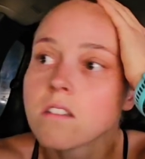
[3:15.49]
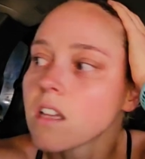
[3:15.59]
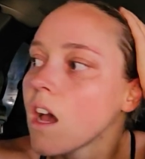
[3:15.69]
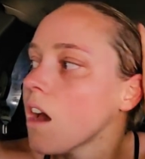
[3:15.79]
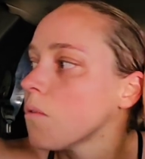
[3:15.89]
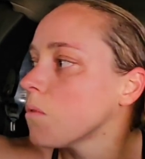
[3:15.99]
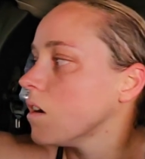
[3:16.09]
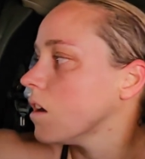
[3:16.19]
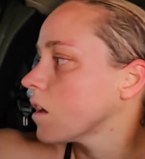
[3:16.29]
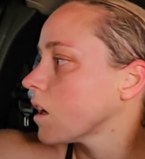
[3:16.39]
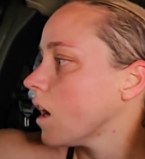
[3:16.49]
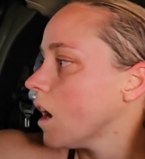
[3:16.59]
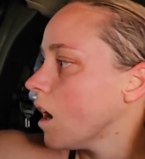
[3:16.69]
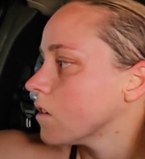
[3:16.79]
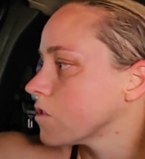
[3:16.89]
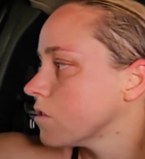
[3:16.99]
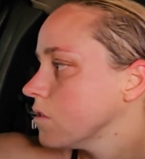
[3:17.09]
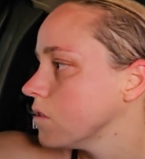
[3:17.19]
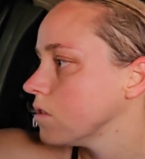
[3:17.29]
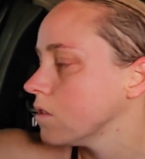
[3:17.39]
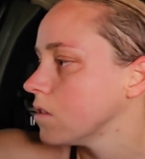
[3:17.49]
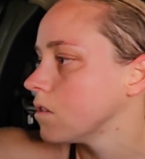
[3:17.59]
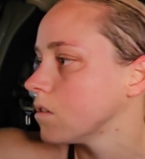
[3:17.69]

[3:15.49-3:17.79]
Does that work out to,